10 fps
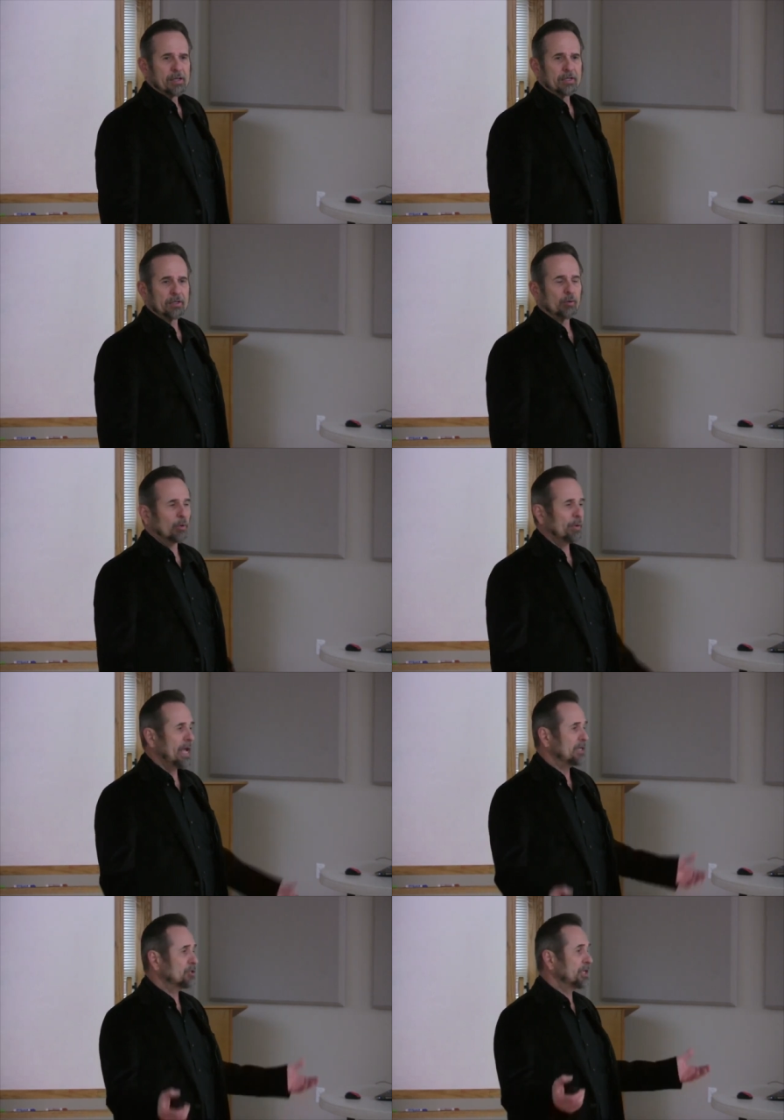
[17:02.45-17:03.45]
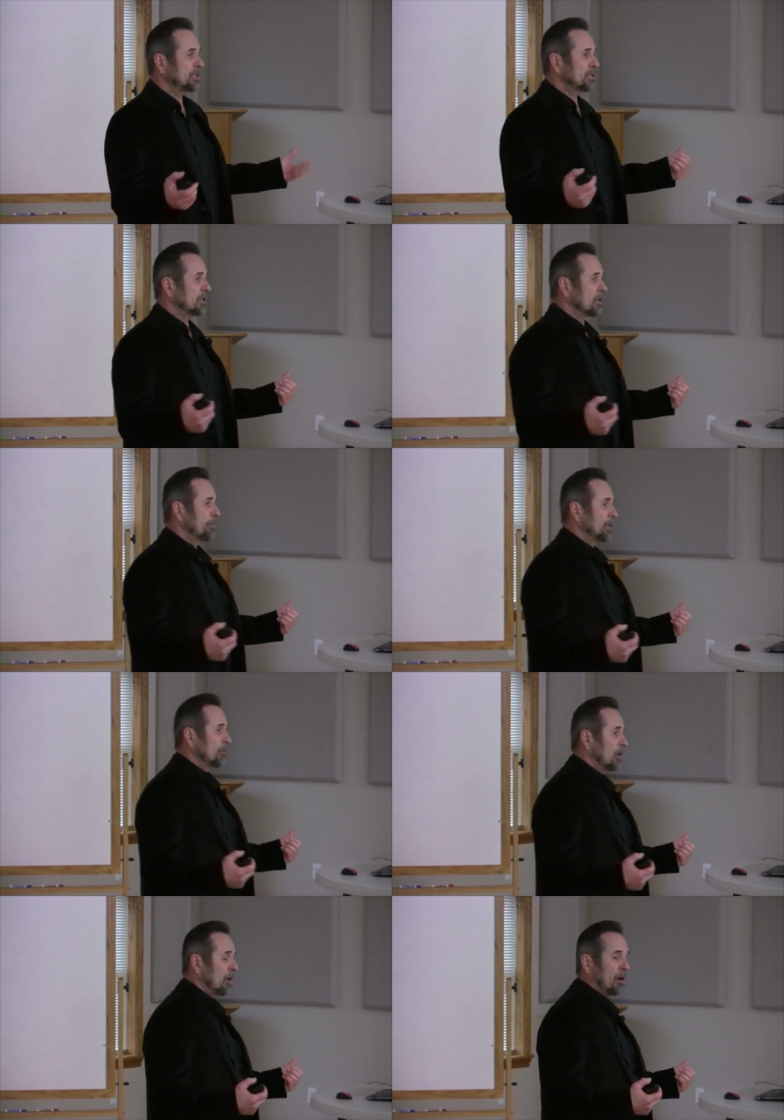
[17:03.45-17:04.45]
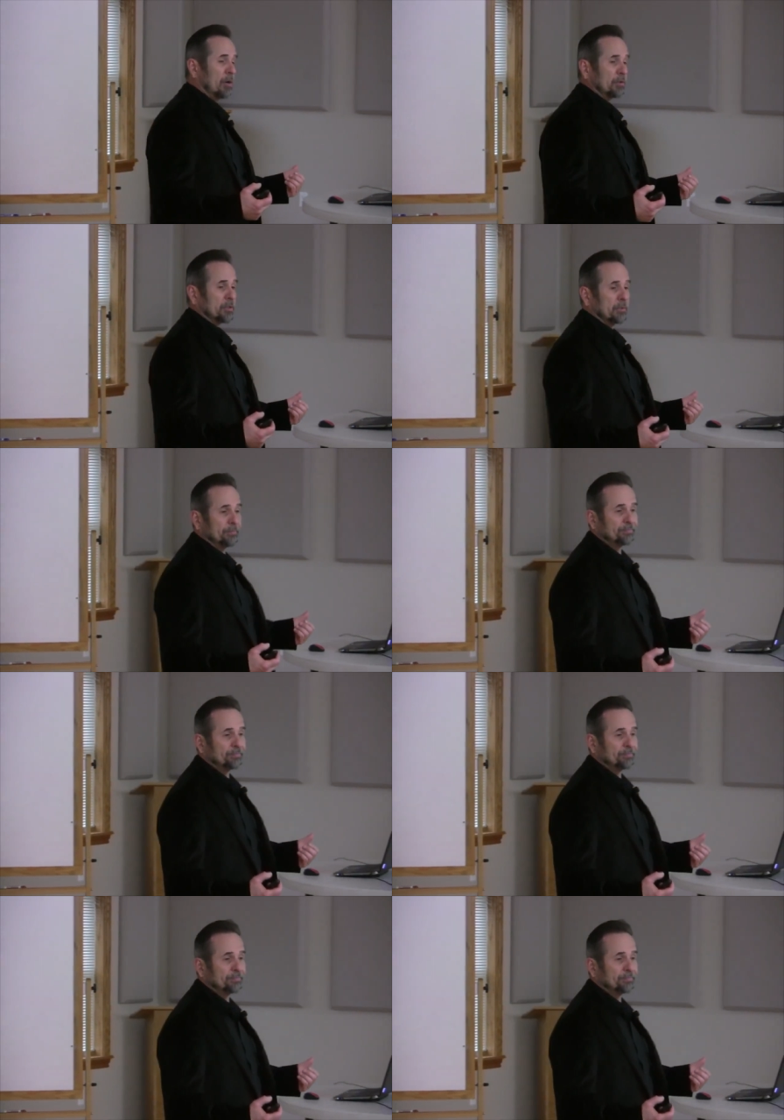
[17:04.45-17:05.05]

You know, when we ask Jesus to come into our hearts,